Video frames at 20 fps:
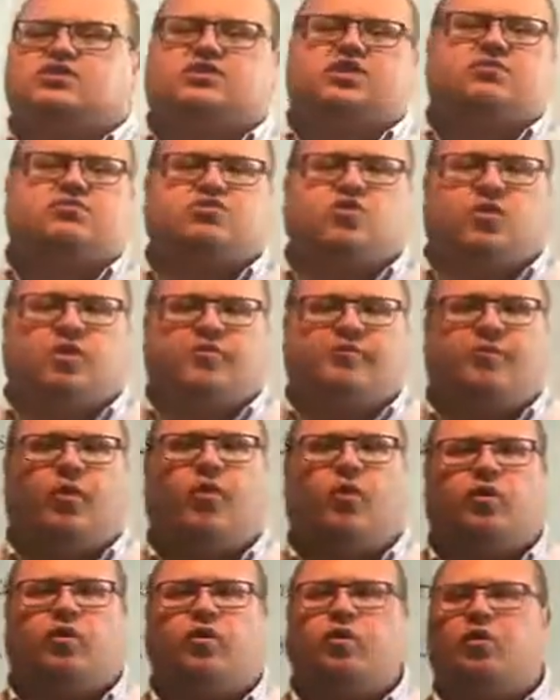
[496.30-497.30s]
some sort of
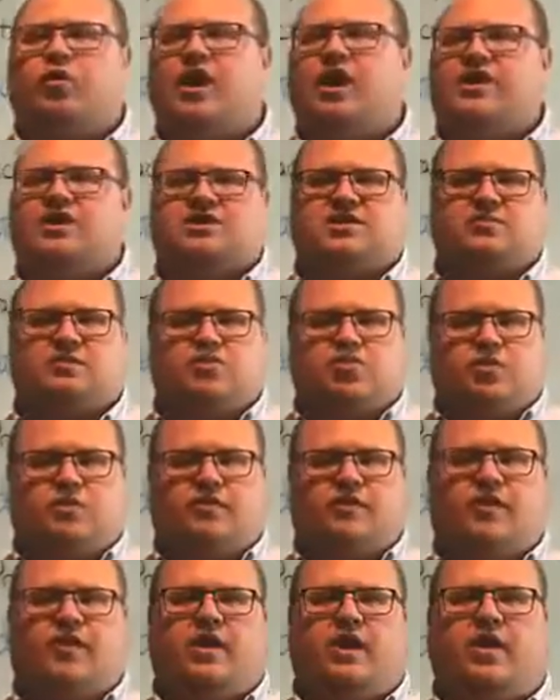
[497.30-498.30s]
portal or onto some sort
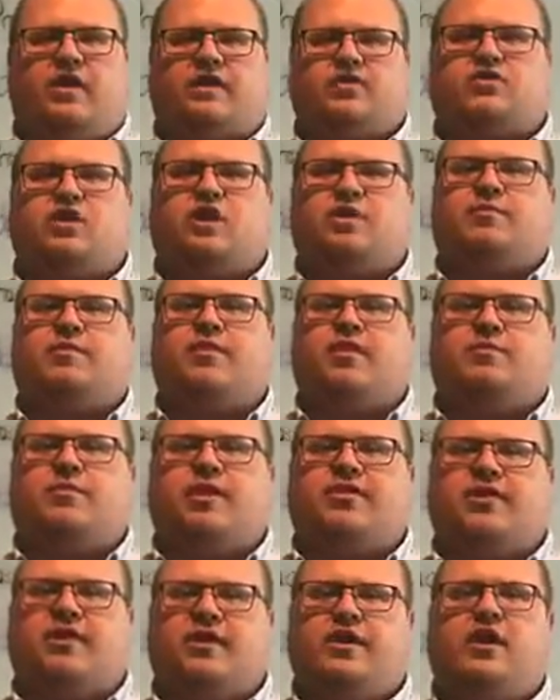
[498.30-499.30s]
of electronic billing
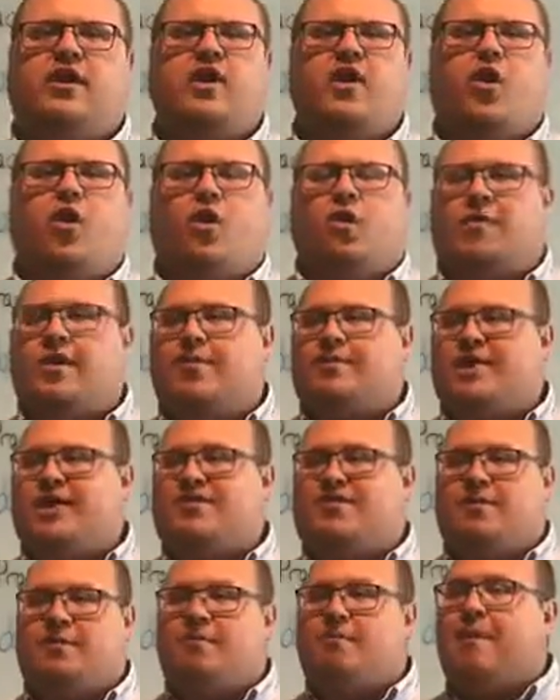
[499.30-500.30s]
method, or maybe
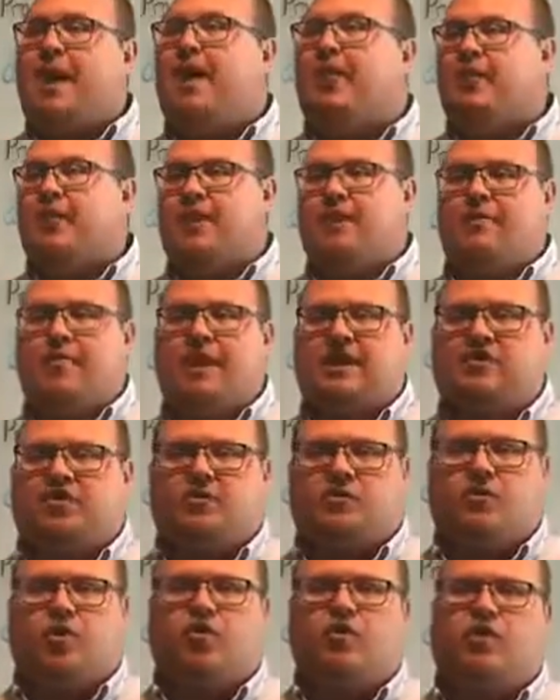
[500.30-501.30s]
even mailing it back to
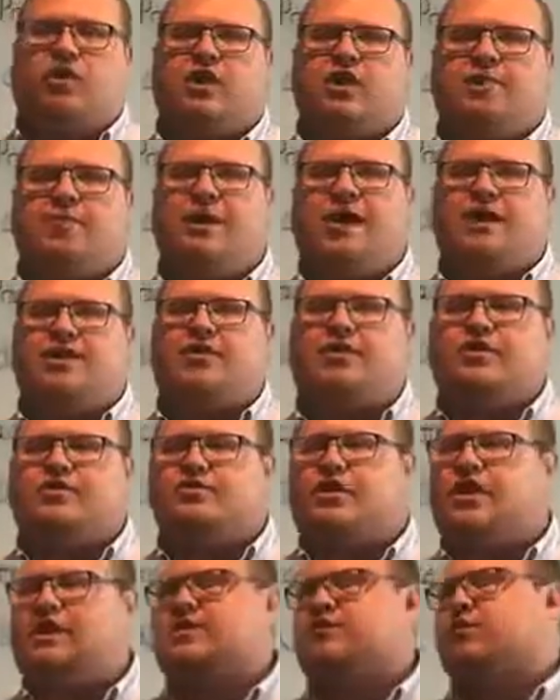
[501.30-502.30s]
the broker again, manually
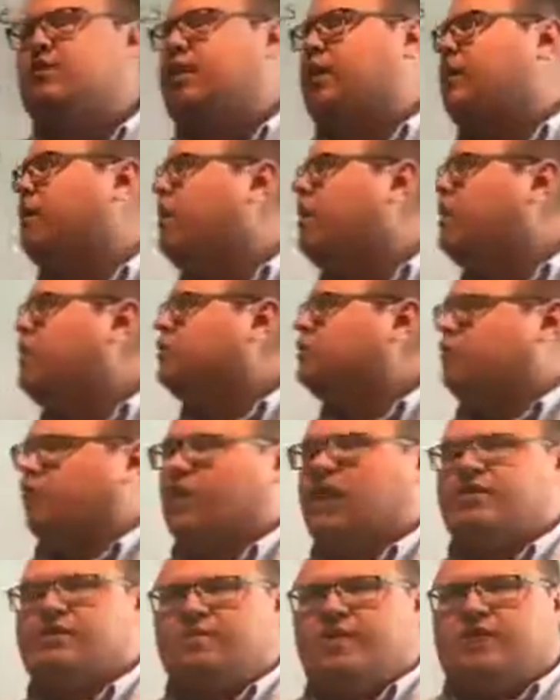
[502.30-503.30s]
transferring it. So a
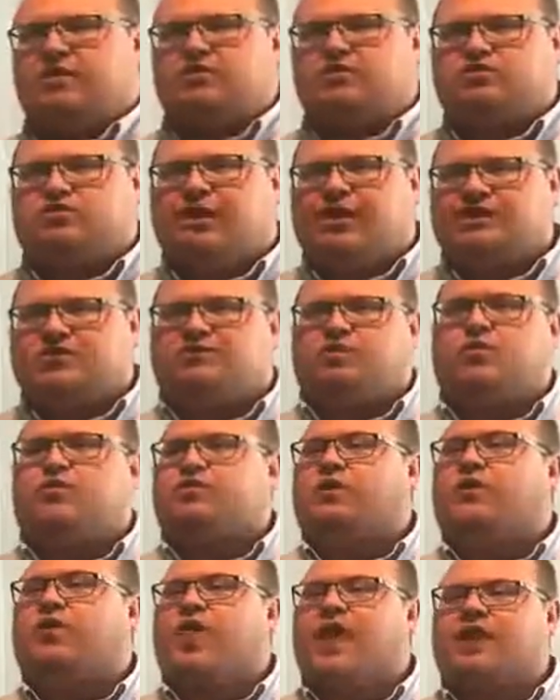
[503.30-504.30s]
lot of manual transfer
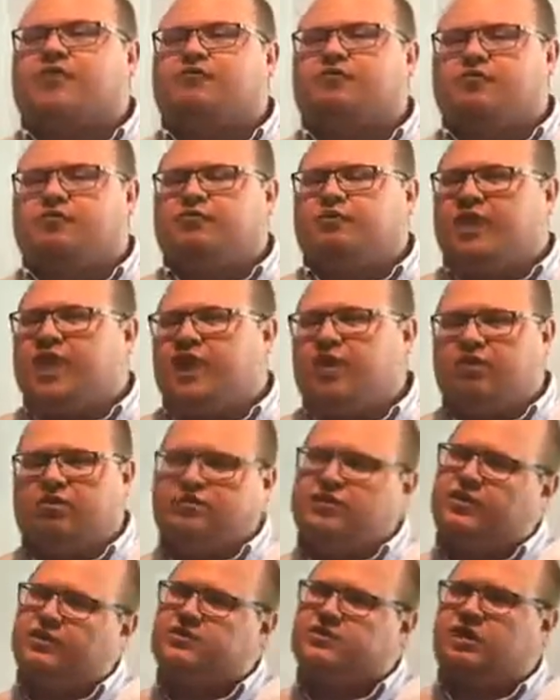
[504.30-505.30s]
with a lot of room for error,
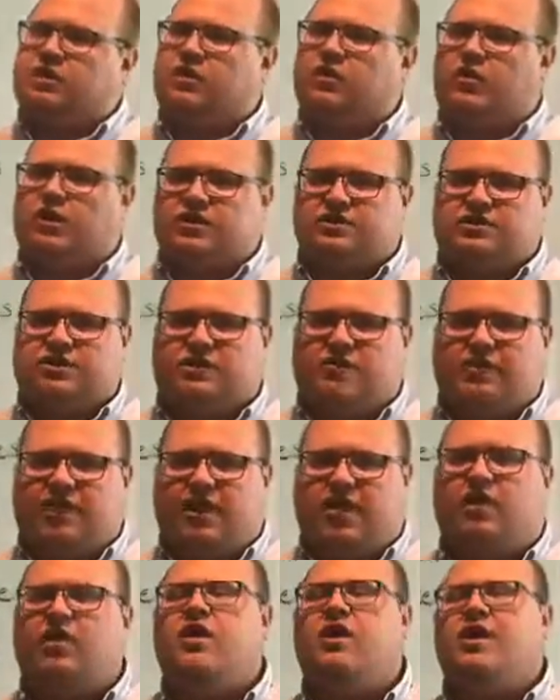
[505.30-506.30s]
things getting lost in the
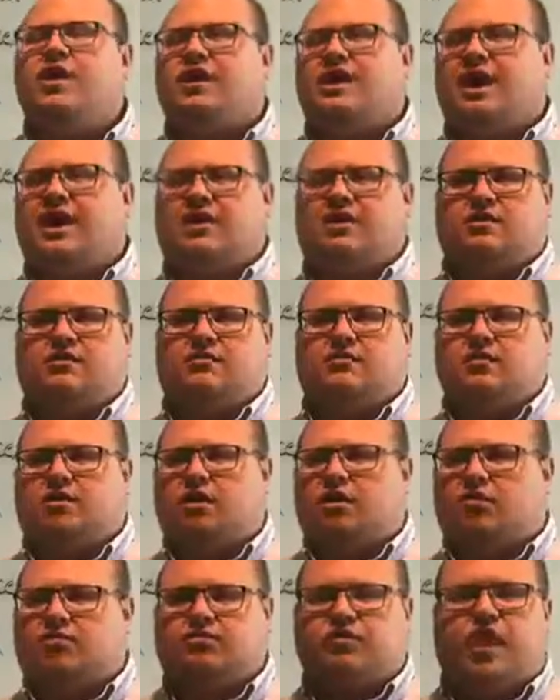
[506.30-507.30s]
mail, again,
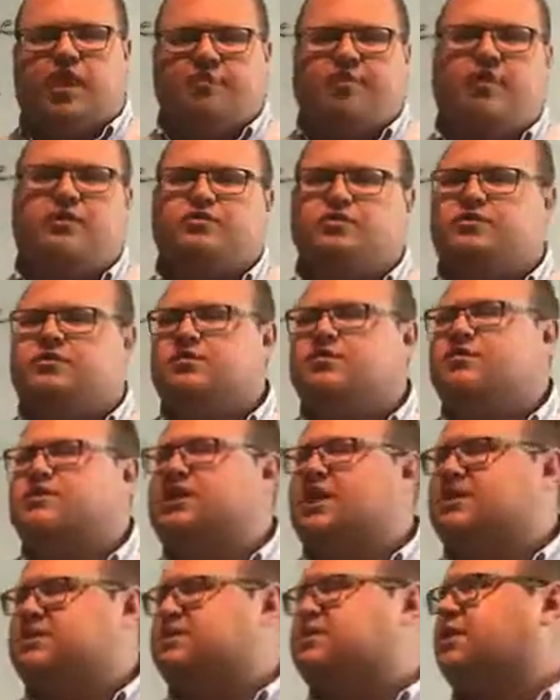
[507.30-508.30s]
typos,
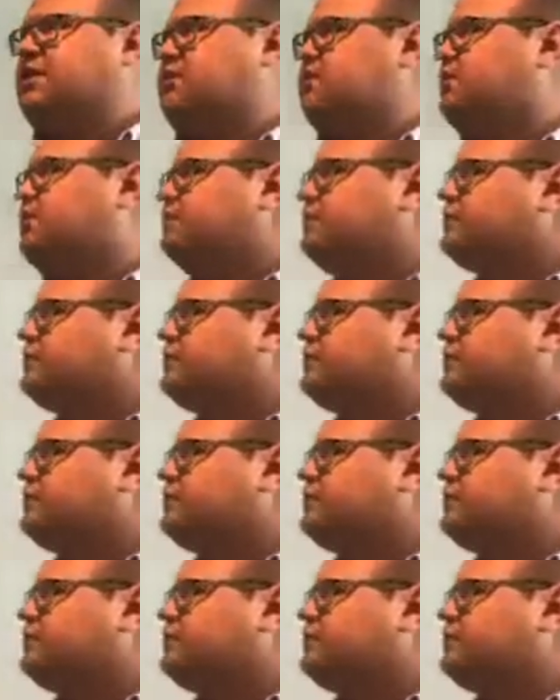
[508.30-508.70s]
mistakes, etc.